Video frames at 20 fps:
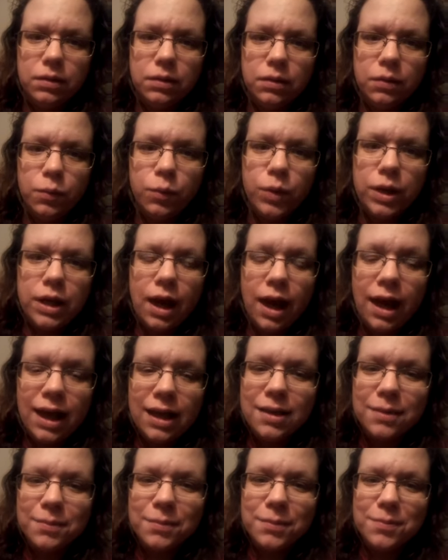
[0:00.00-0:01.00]
When I
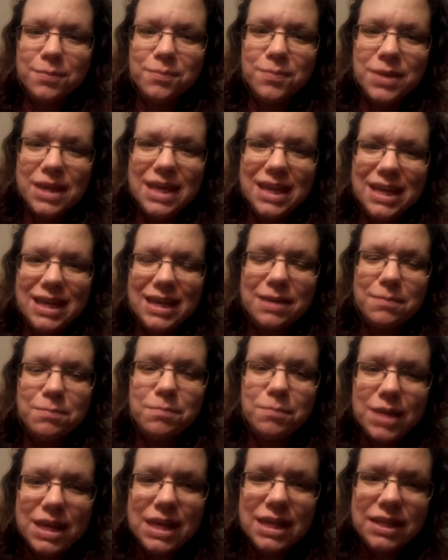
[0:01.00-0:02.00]
am being
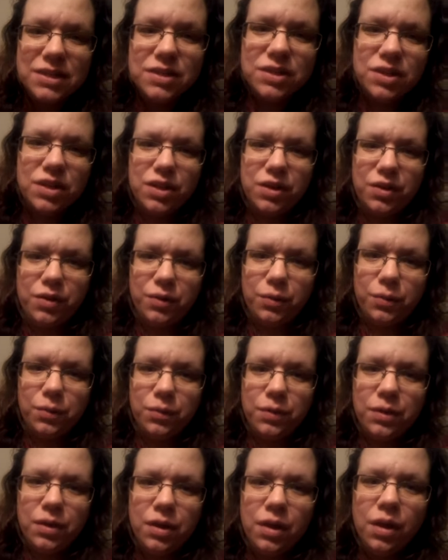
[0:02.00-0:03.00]
mean to you,
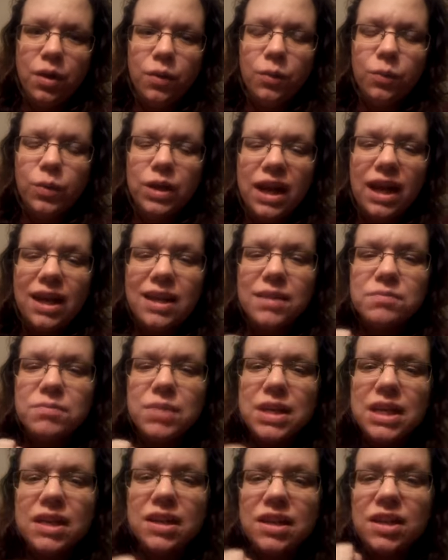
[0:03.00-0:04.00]
when I am
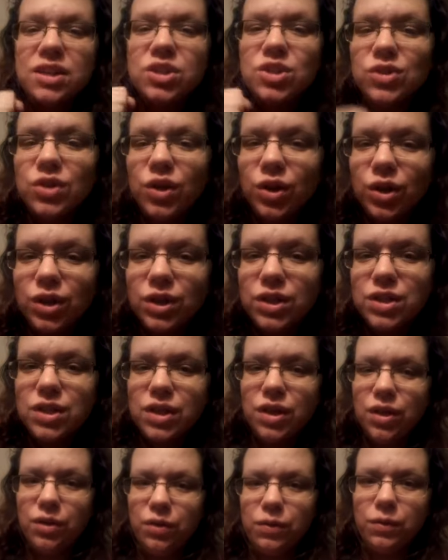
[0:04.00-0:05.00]
being a jerk to
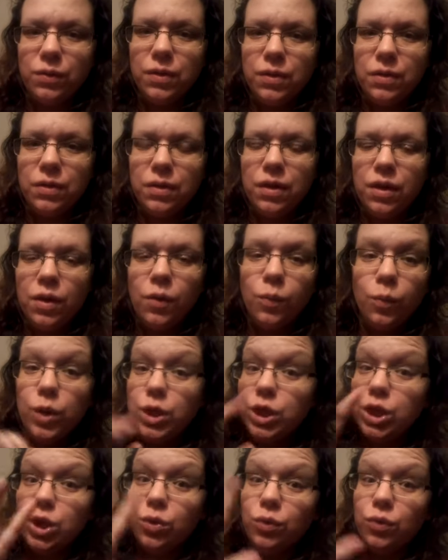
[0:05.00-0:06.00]
you, when
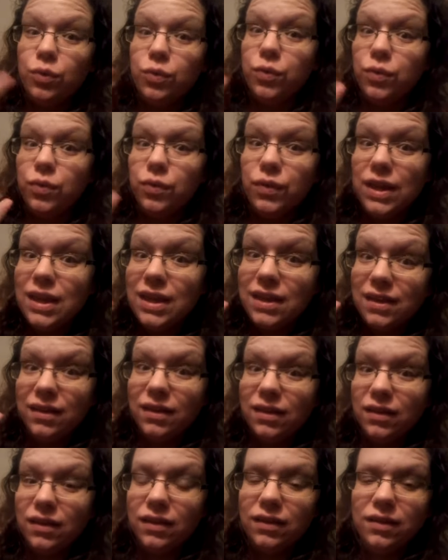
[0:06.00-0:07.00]
you
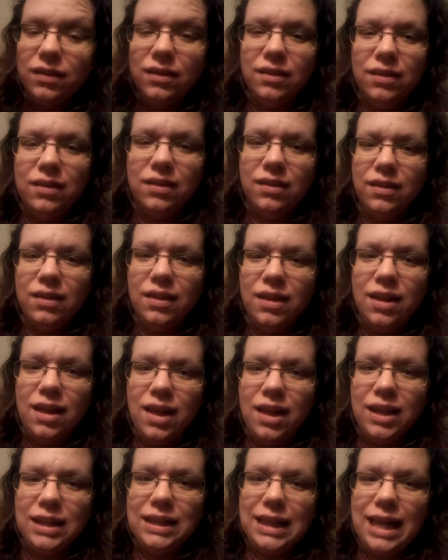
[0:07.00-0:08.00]
feel
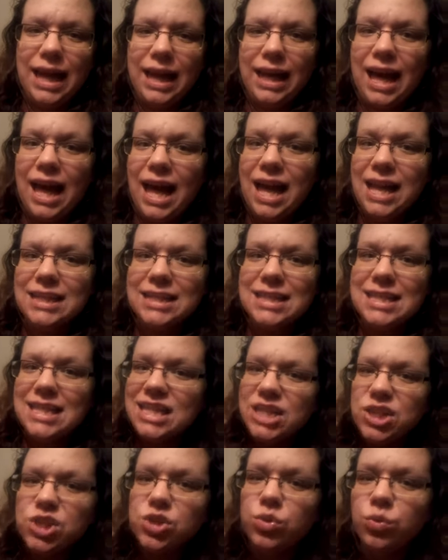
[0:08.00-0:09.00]
like I
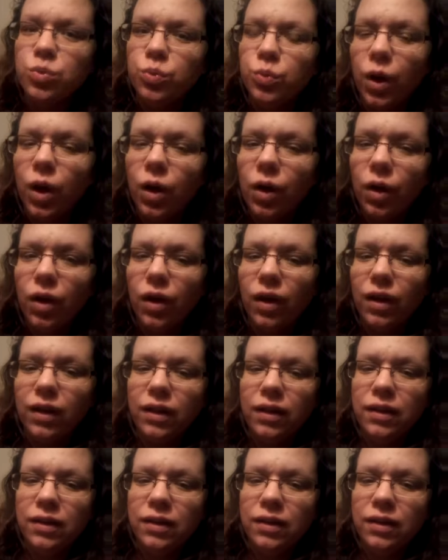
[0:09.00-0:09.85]
did you wrong,